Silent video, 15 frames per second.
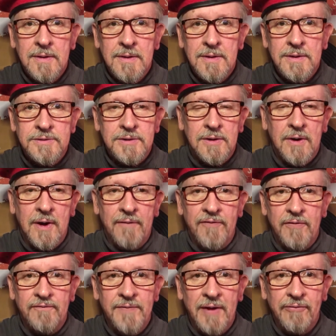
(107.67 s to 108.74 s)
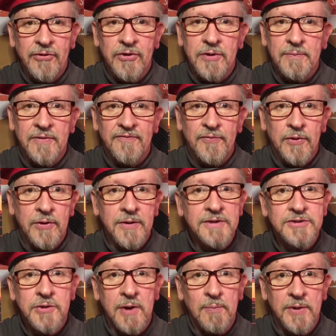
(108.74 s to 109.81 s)
So if you've never heard him before, it's
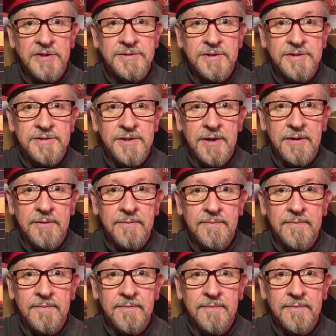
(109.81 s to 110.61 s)
a great place to start.